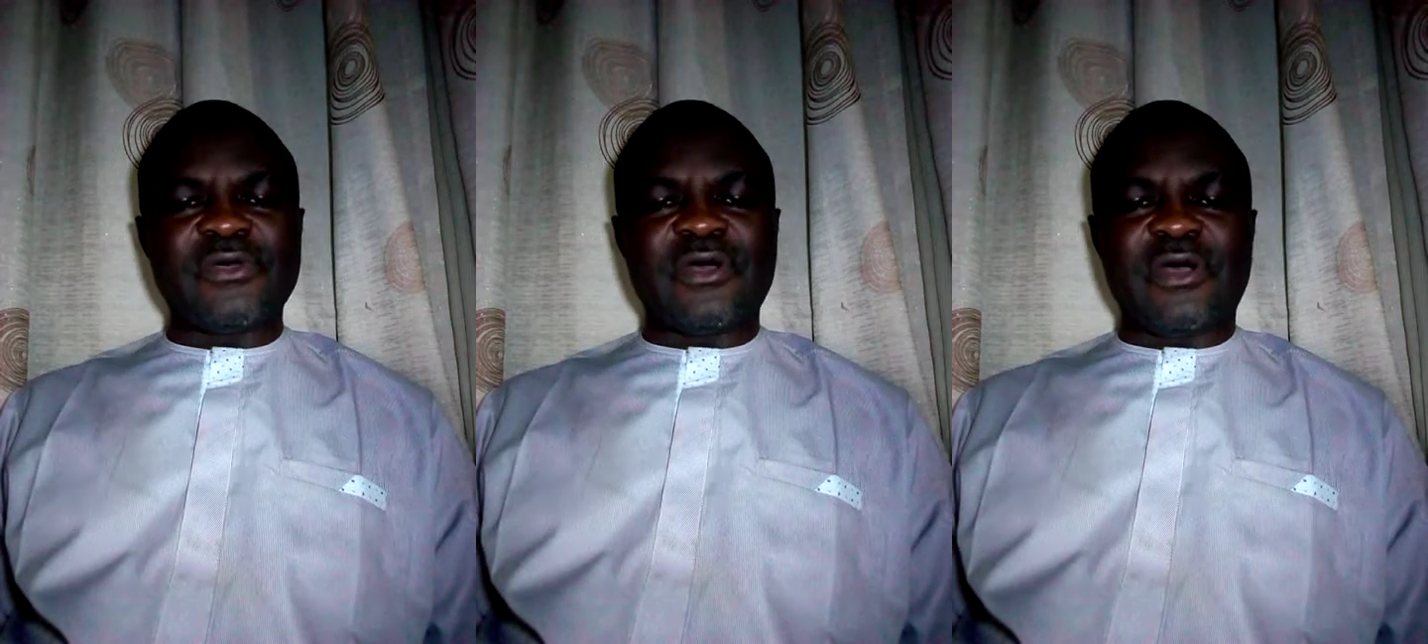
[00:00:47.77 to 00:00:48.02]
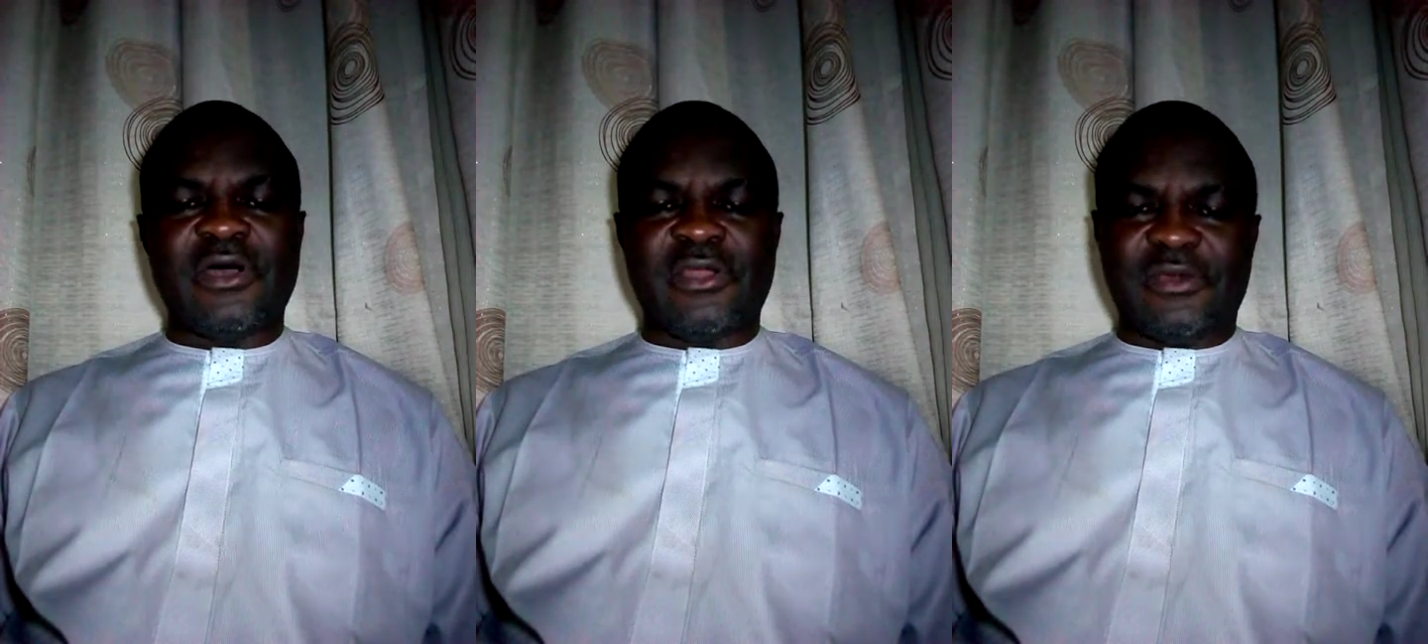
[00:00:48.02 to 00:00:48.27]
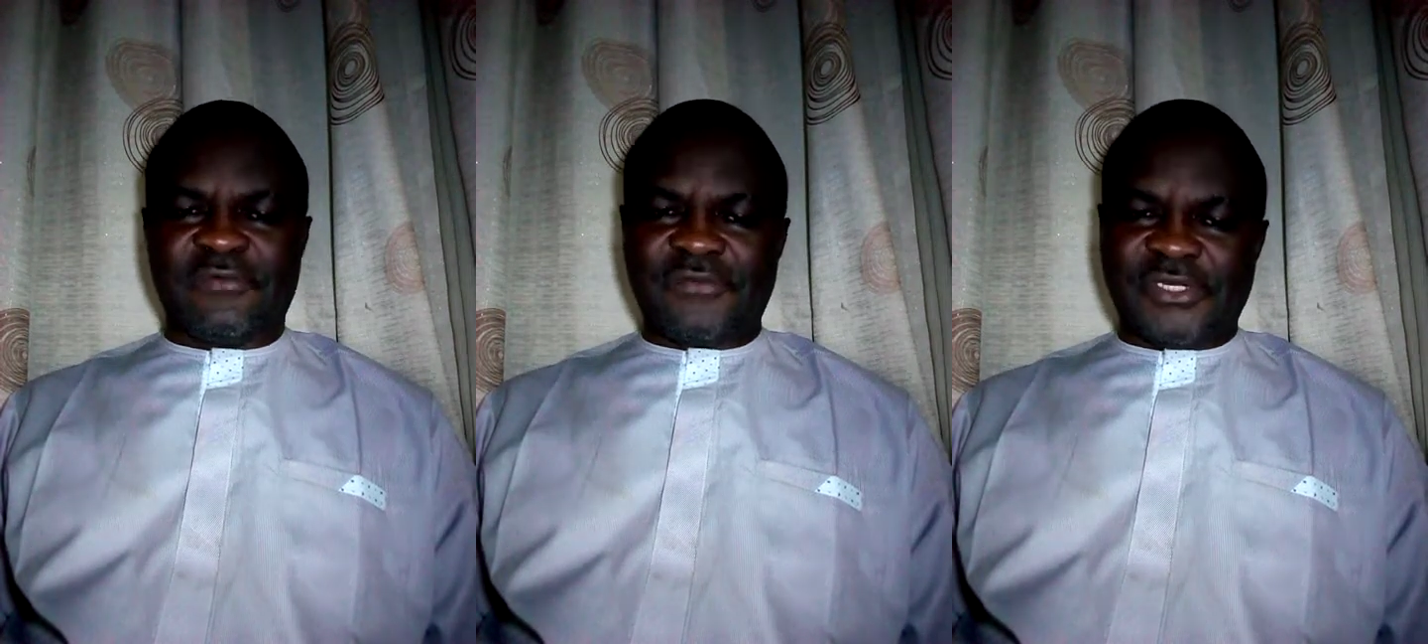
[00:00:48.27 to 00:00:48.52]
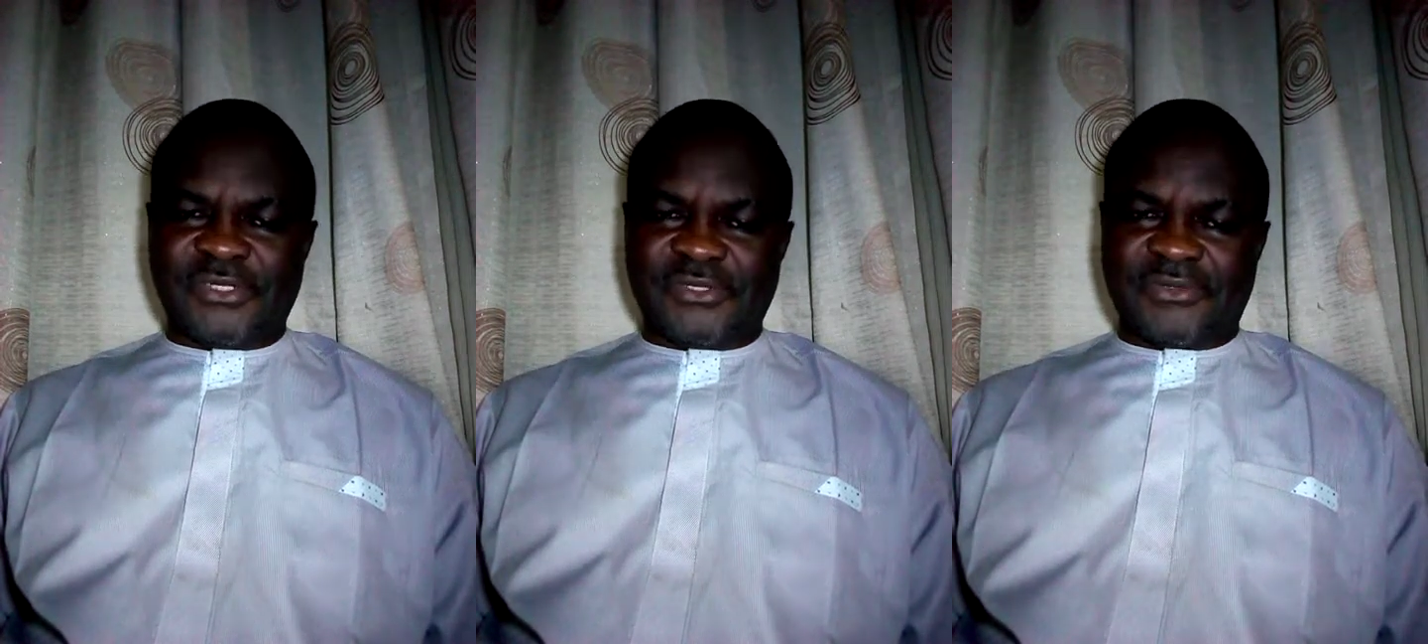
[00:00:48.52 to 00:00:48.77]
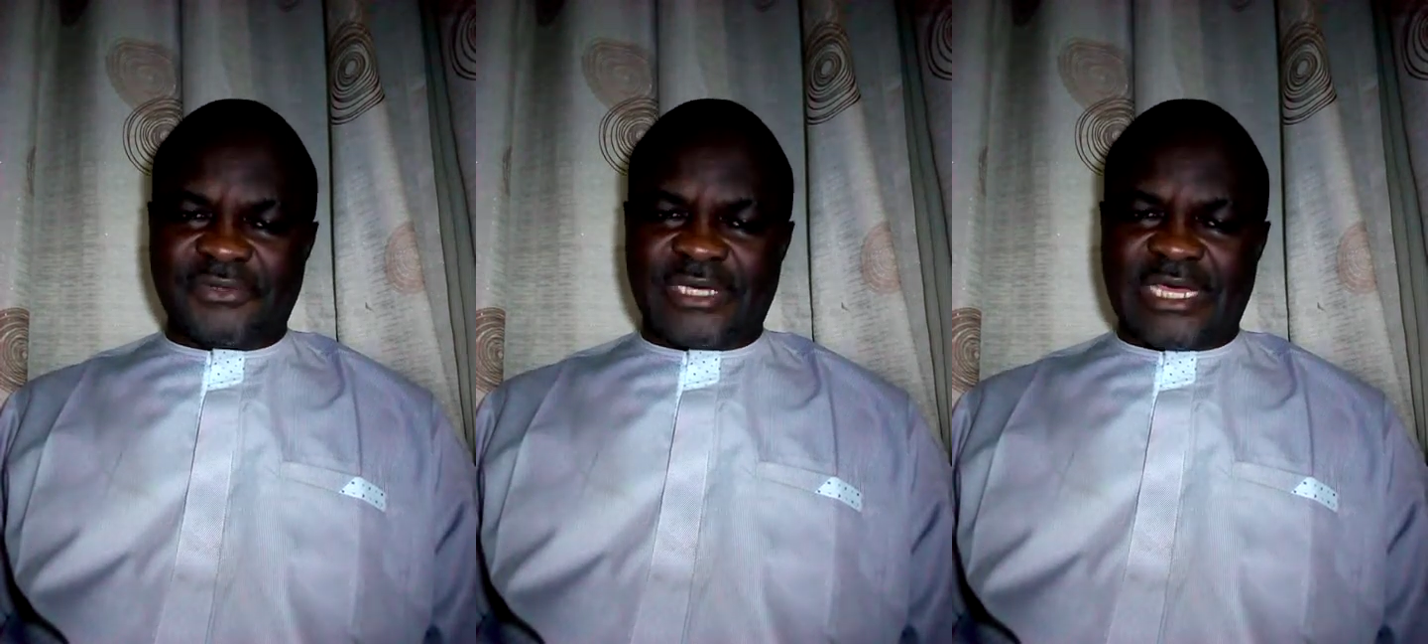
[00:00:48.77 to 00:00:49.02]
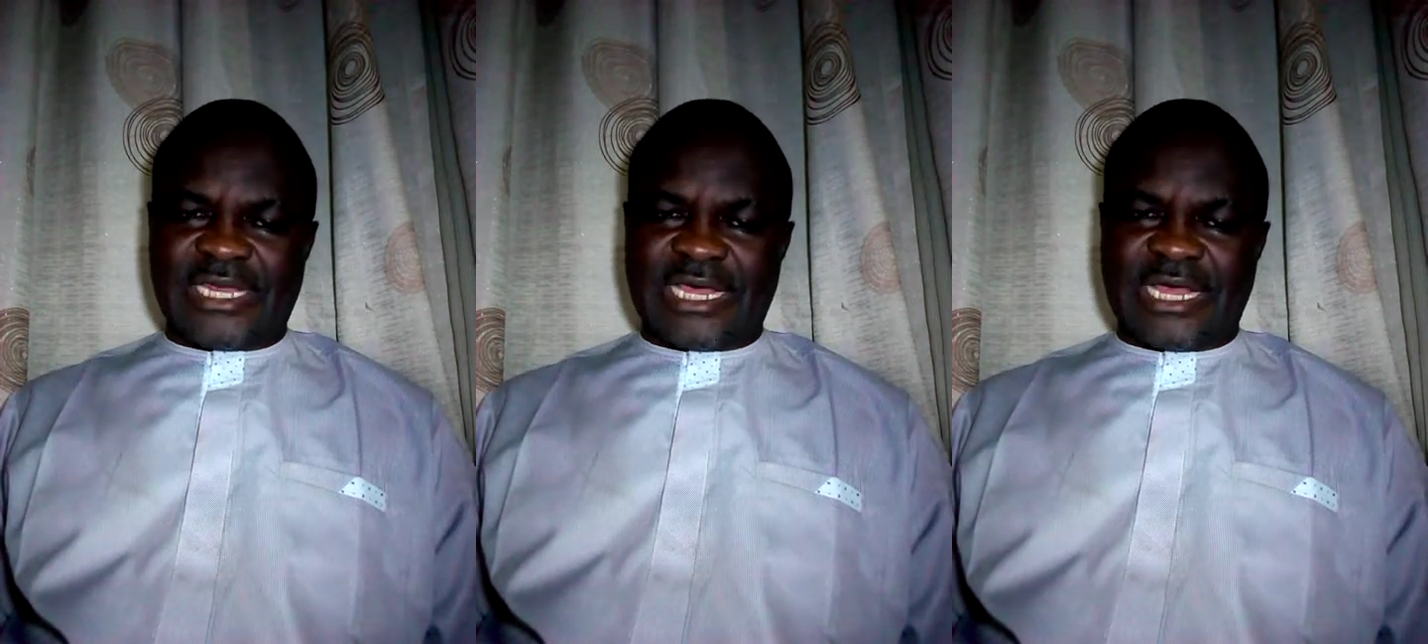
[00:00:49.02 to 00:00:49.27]
all of this
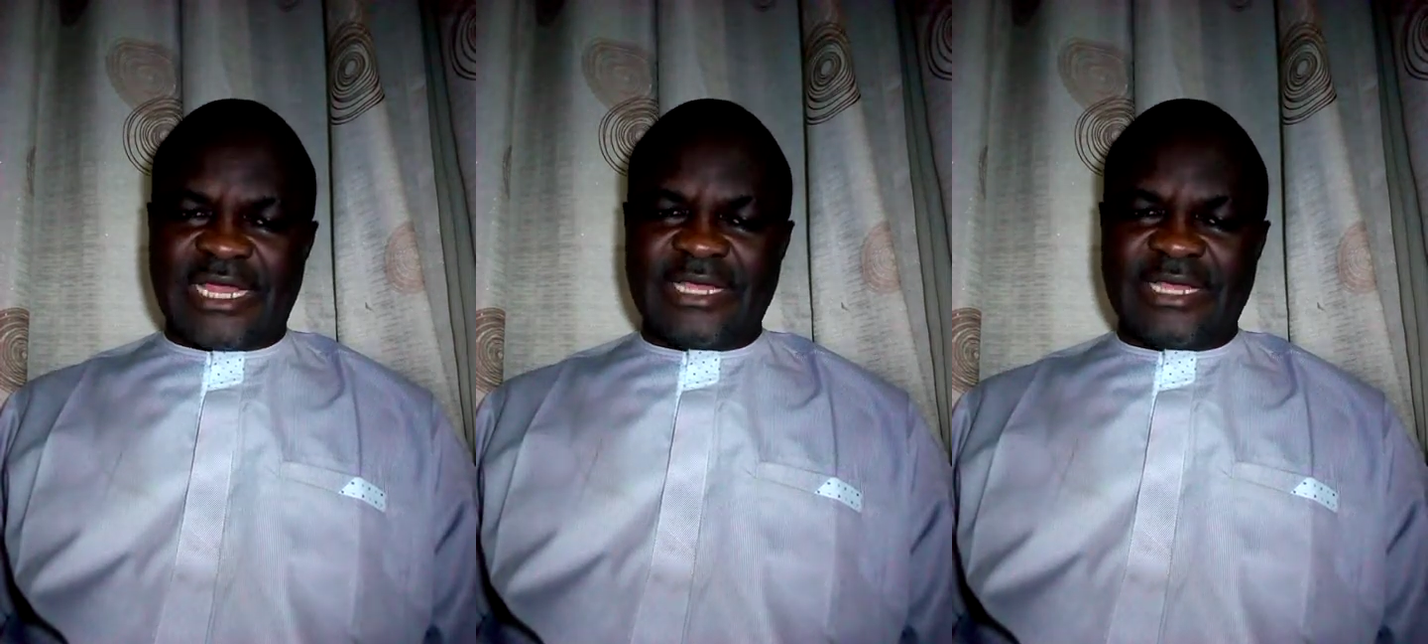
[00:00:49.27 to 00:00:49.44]
together,